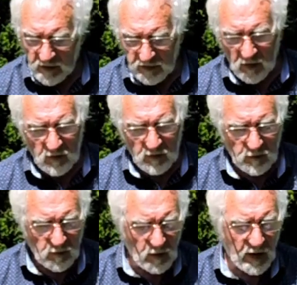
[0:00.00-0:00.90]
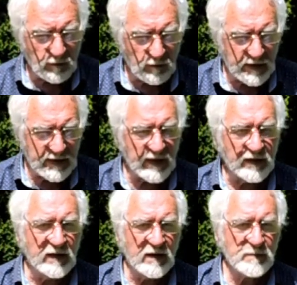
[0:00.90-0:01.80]
So what we
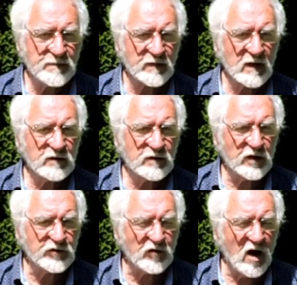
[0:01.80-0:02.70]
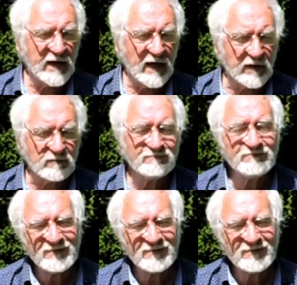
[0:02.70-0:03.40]
did to try and